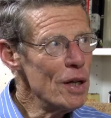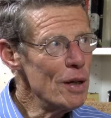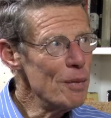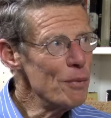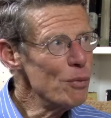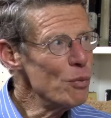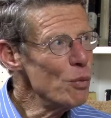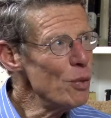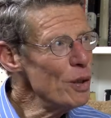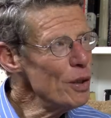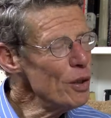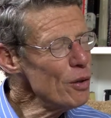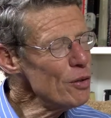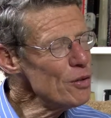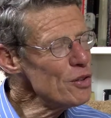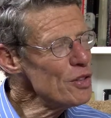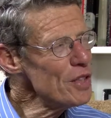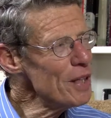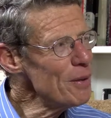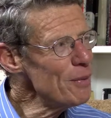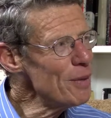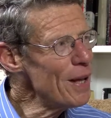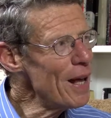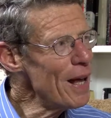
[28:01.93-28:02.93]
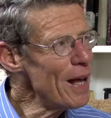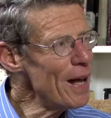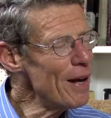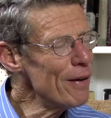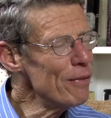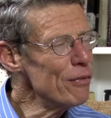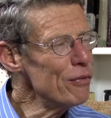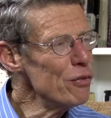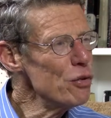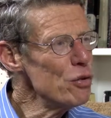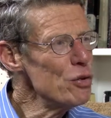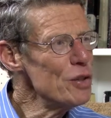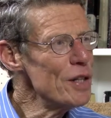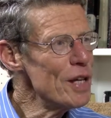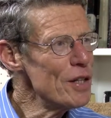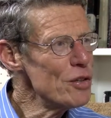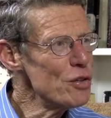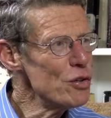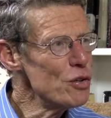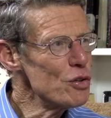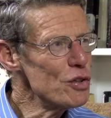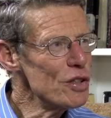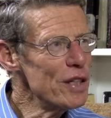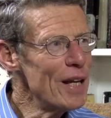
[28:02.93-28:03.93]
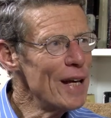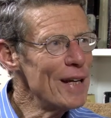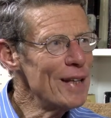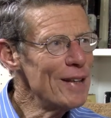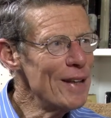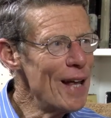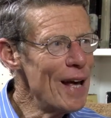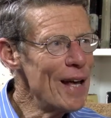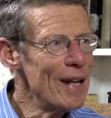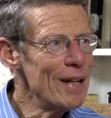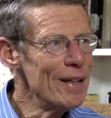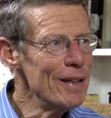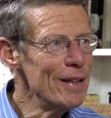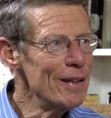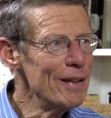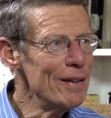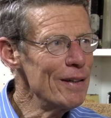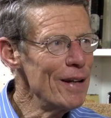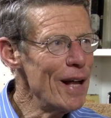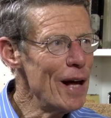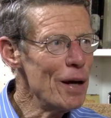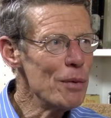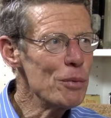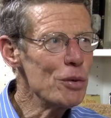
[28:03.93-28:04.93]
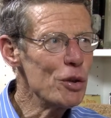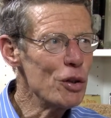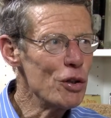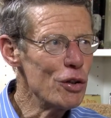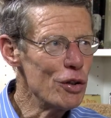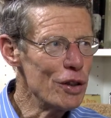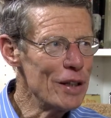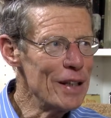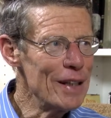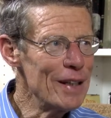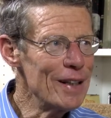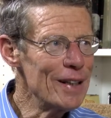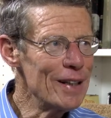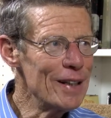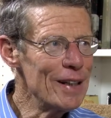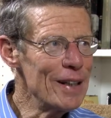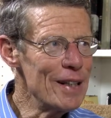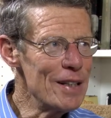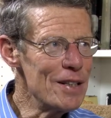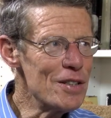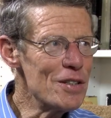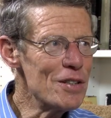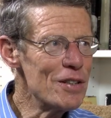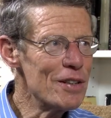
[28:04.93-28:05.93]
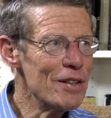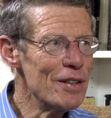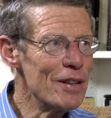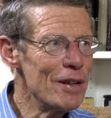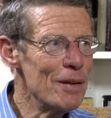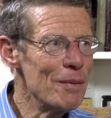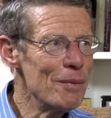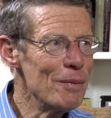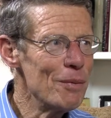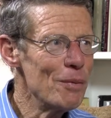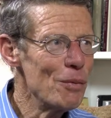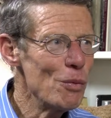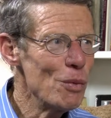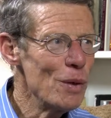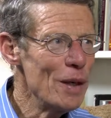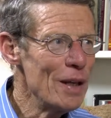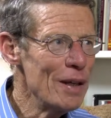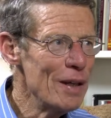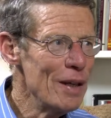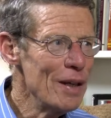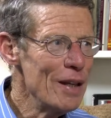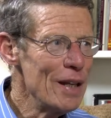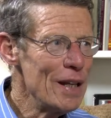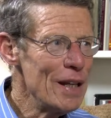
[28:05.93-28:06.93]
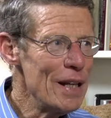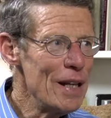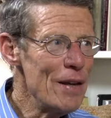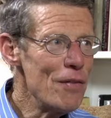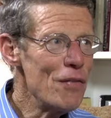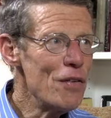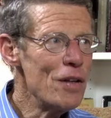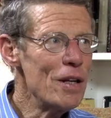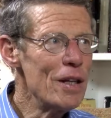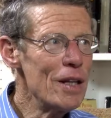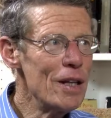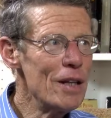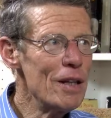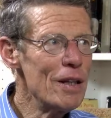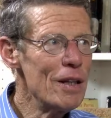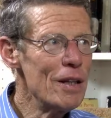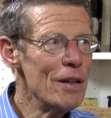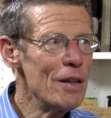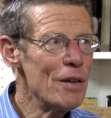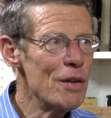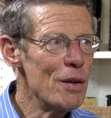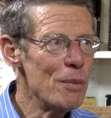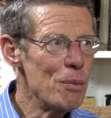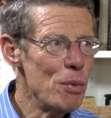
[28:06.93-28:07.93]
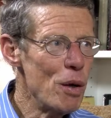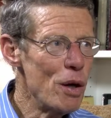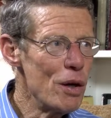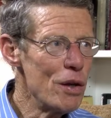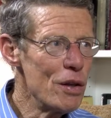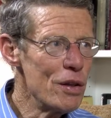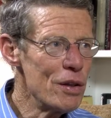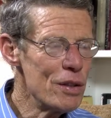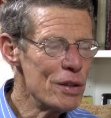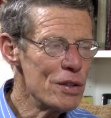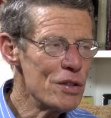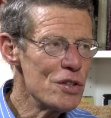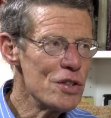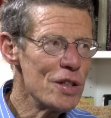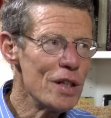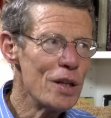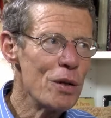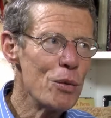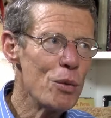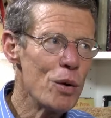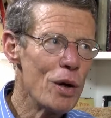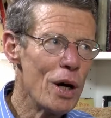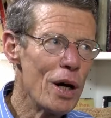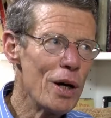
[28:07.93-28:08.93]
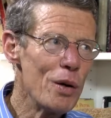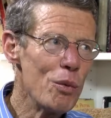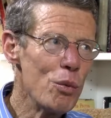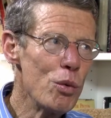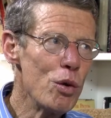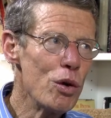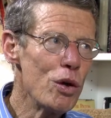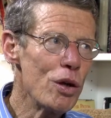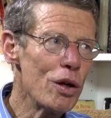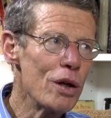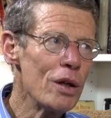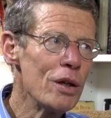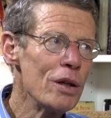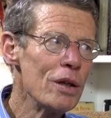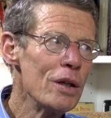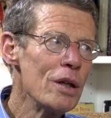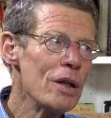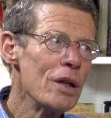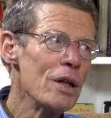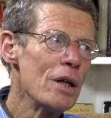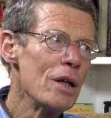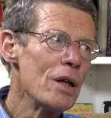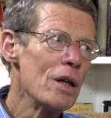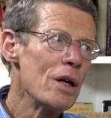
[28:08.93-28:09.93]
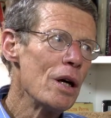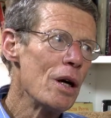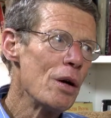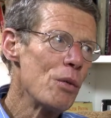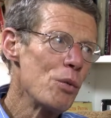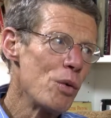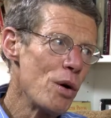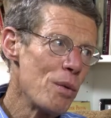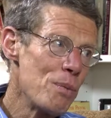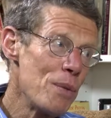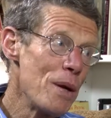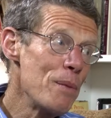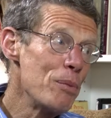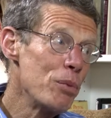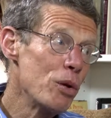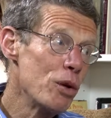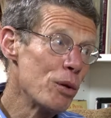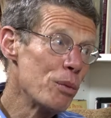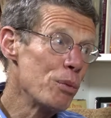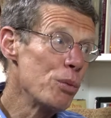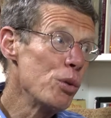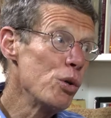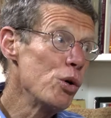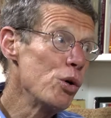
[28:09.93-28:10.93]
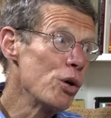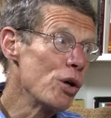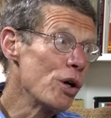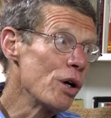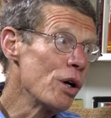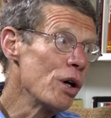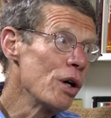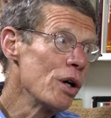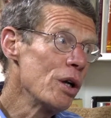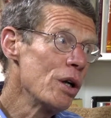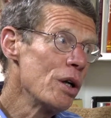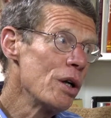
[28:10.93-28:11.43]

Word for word: um, we don't seem to have food deserts like that in Albuquerque, at least. Um, we, even in the part of the city where I work, uh, where people are poor,